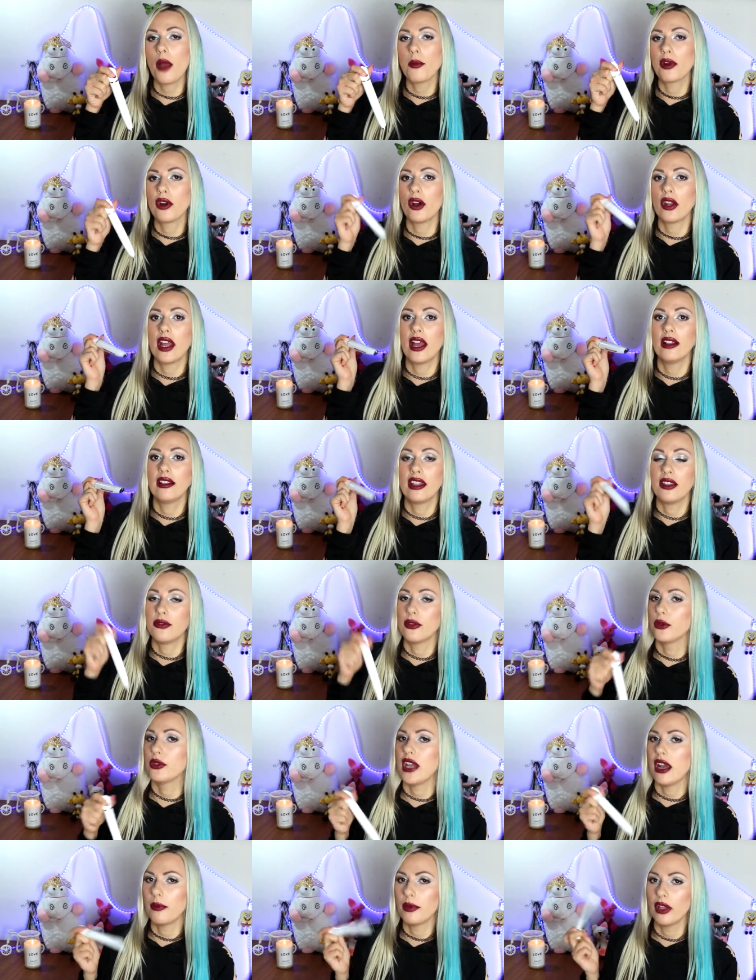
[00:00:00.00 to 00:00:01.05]
I'm gonna leave
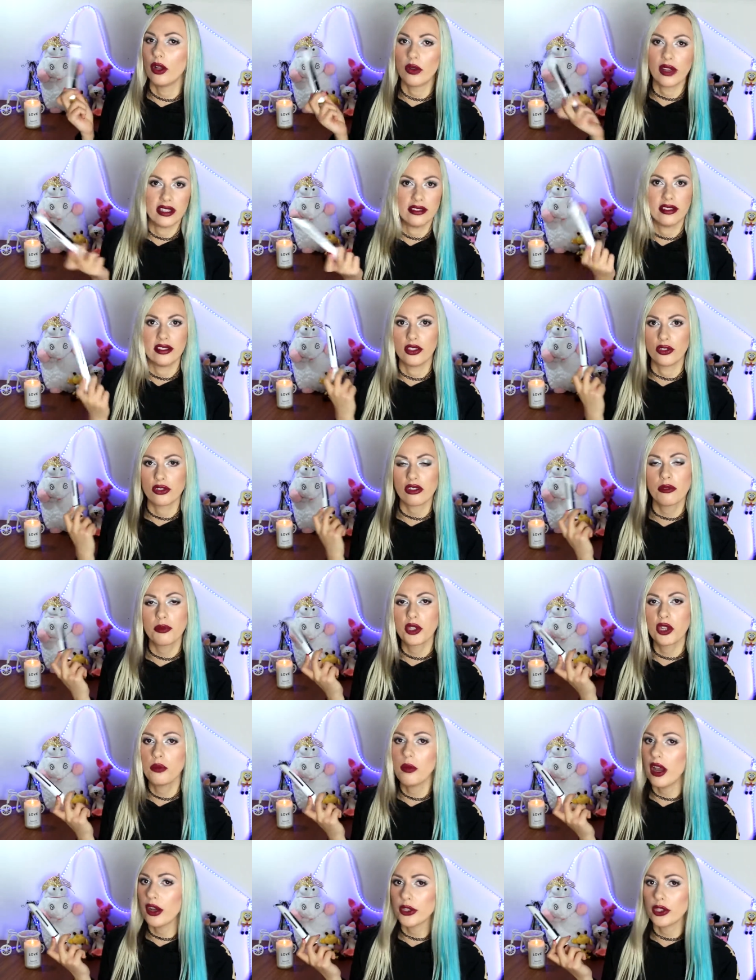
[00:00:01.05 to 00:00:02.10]
you down below in the
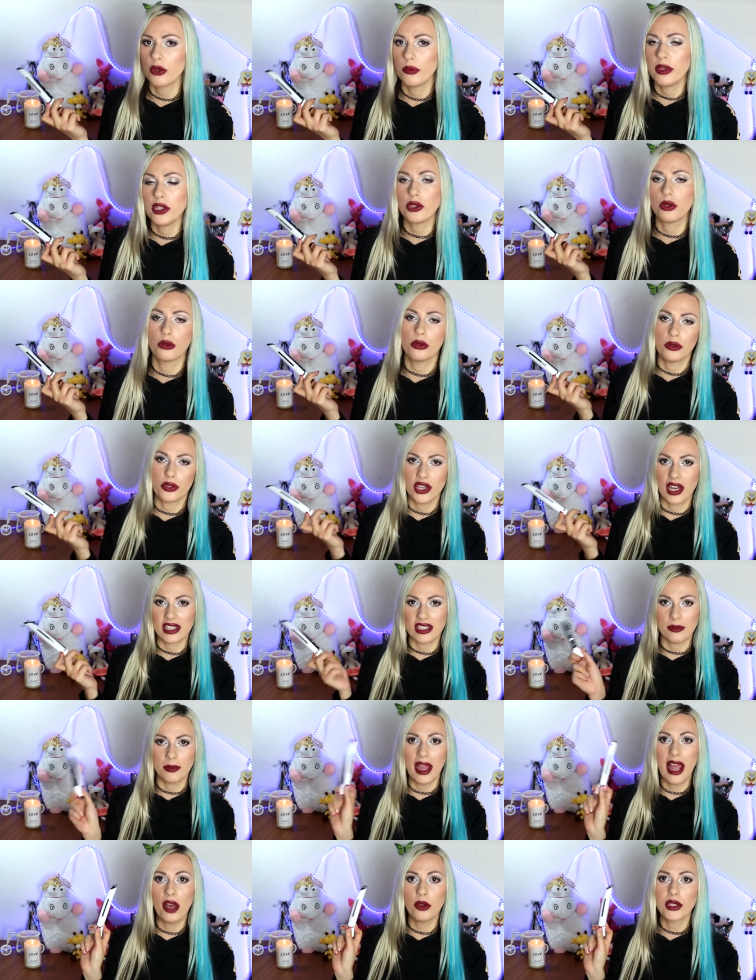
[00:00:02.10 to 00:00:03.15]
description box, so be sure to check
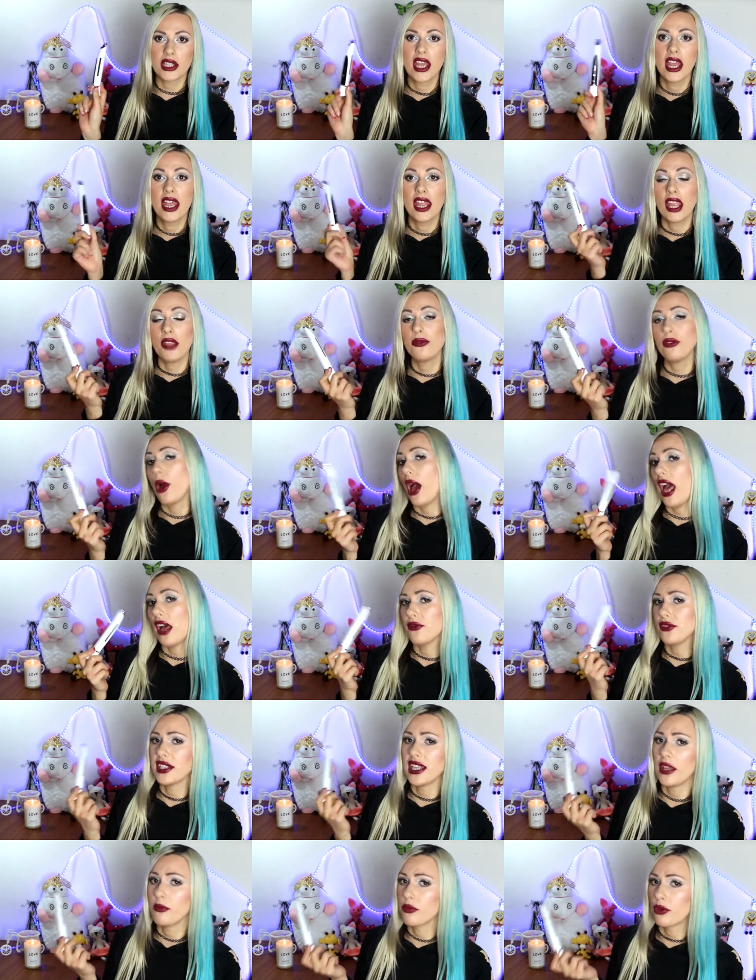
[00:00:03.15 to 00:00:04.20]
them out if you
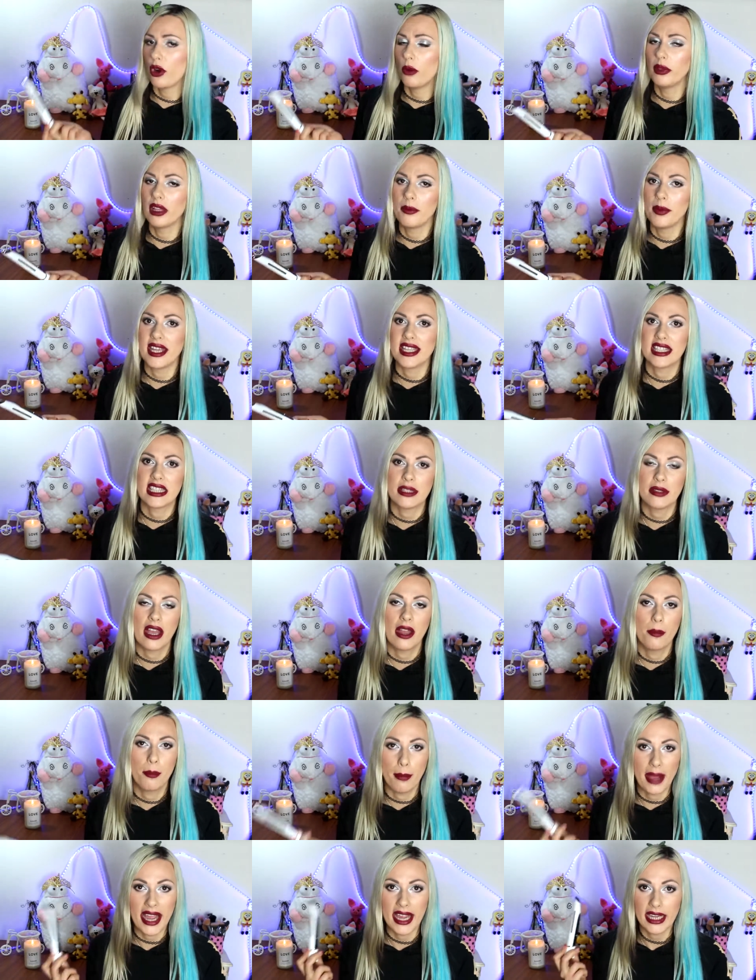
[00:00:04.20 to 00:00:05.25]
have same problem as
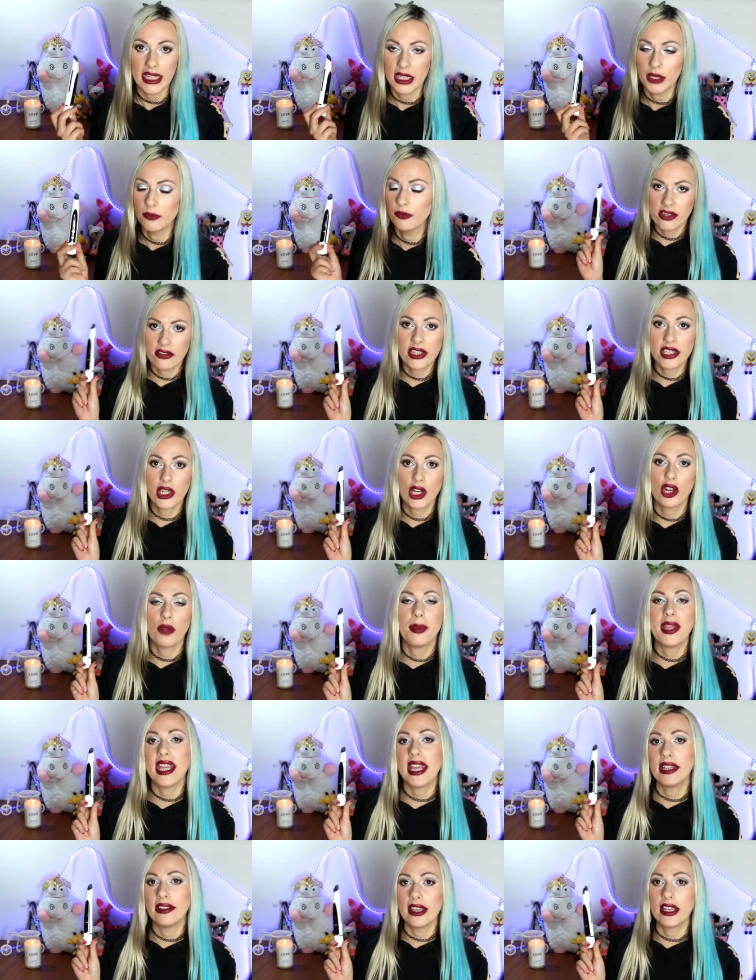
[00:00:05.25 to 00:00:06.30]
mine. There is gonna
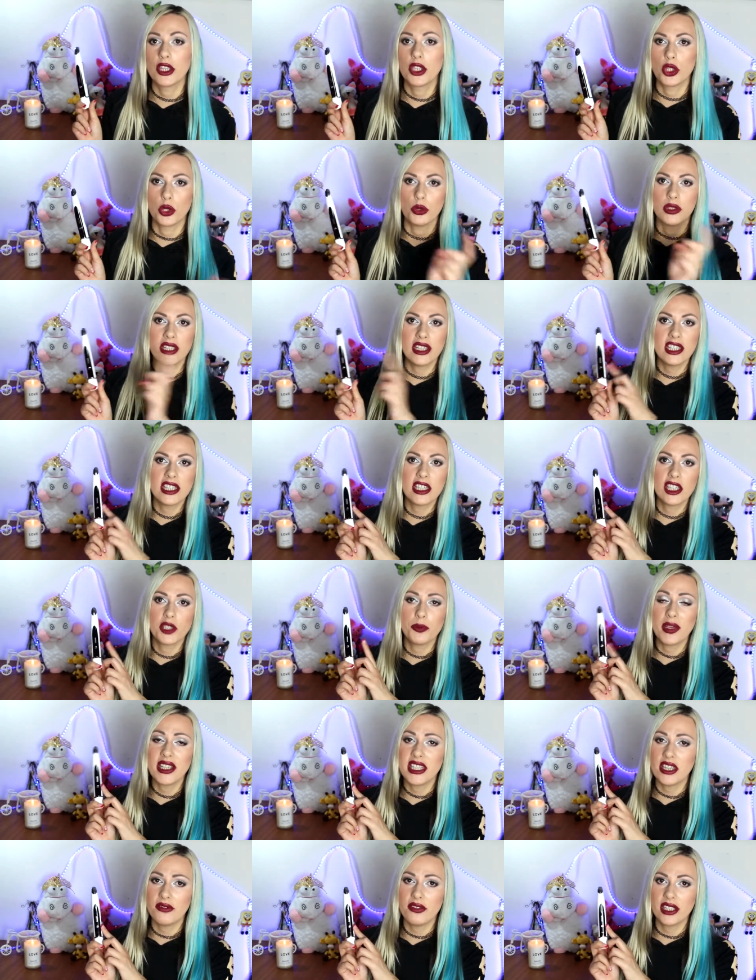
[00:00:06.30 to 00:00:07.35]
be a link to this
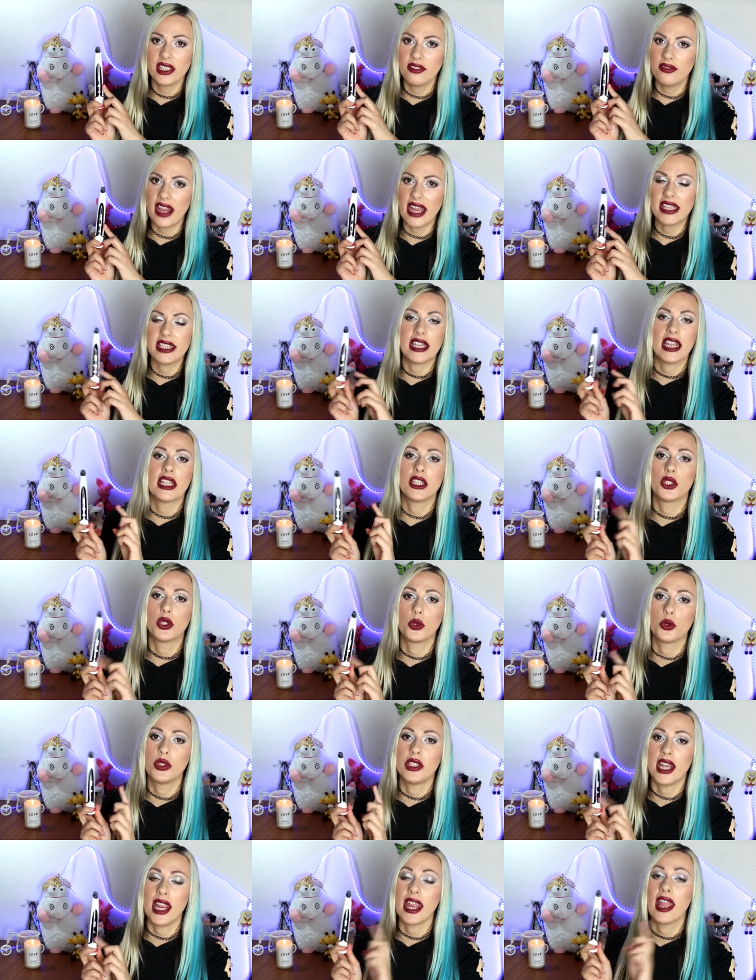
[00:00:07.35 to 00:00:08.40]
specific device and
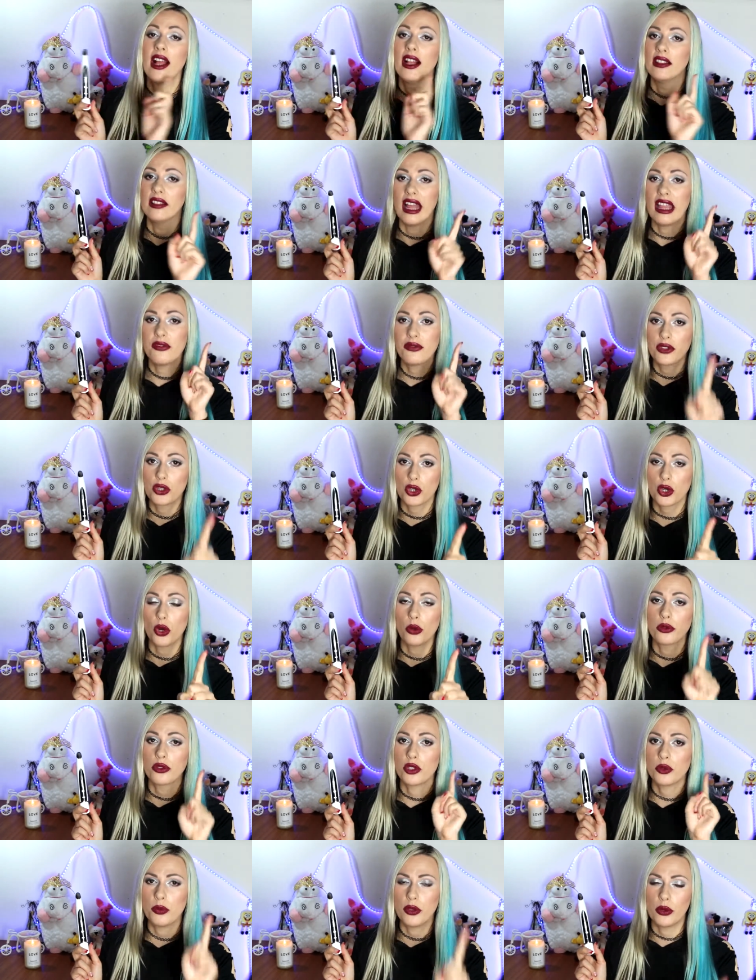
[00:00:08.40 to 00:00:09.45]
to the
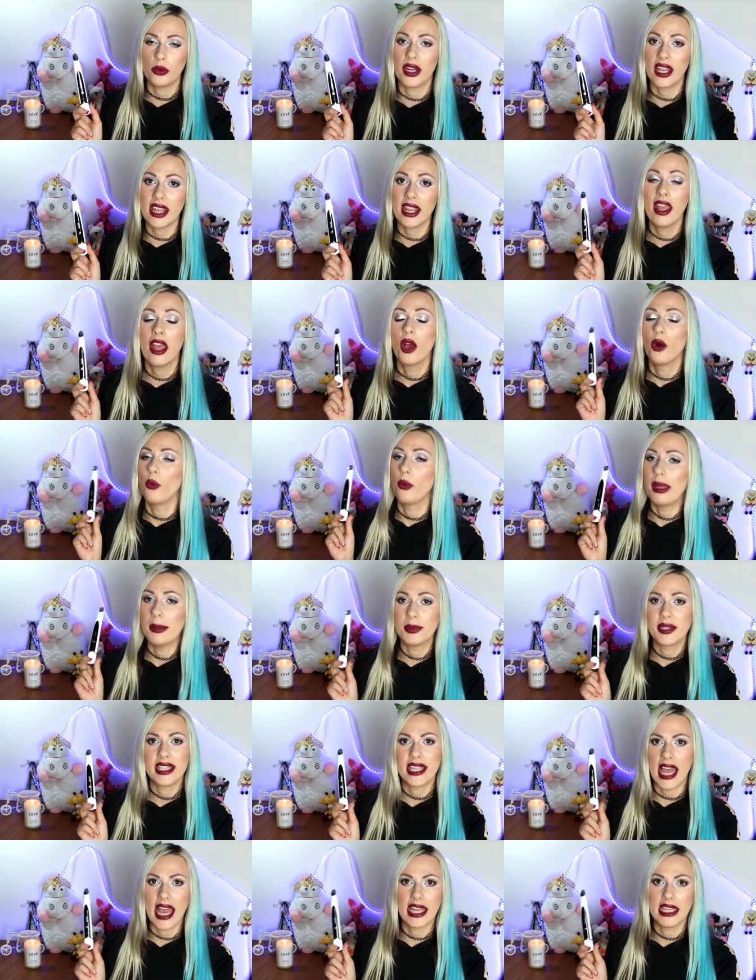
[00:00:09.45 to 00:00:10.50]
Lifetrons beauty
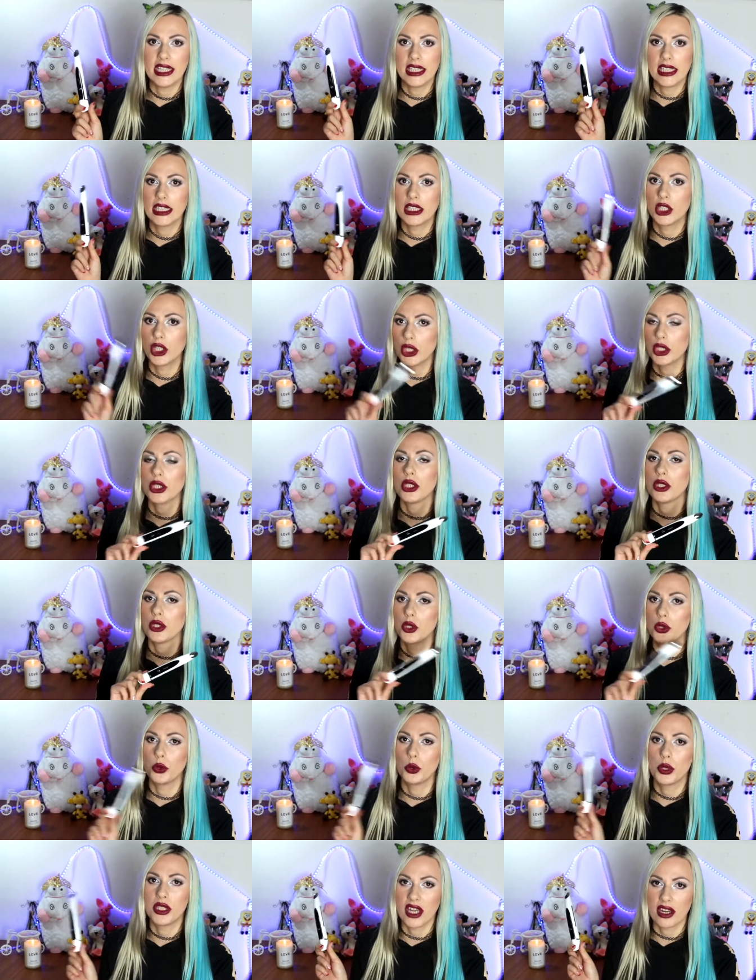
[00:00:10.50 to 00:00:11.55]
website, just
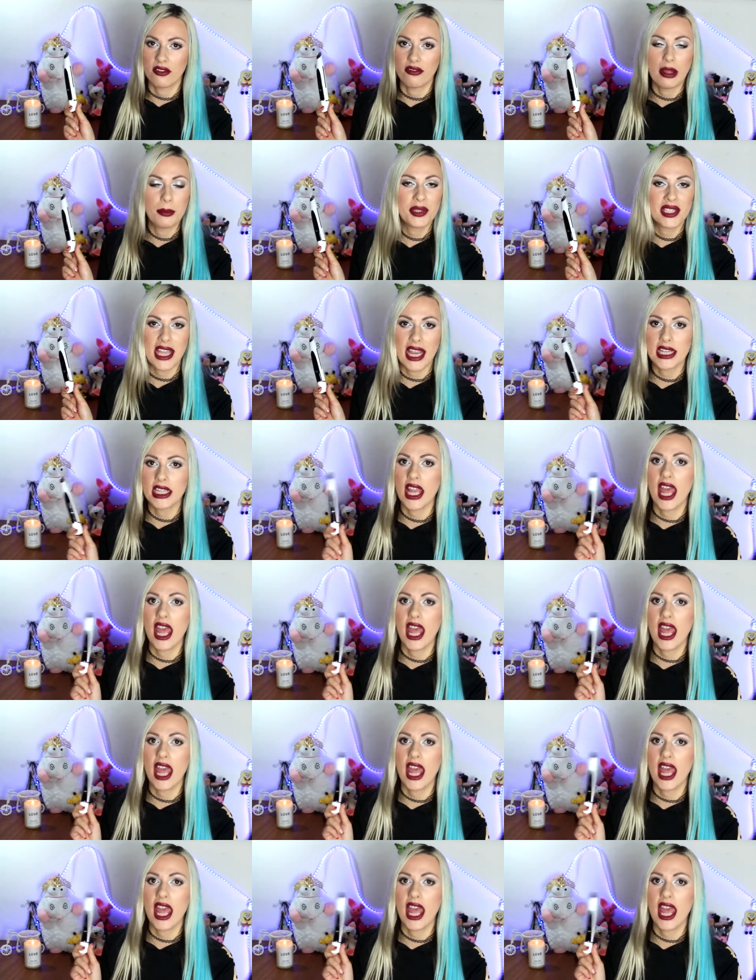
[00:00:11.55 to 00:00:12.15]
to their website.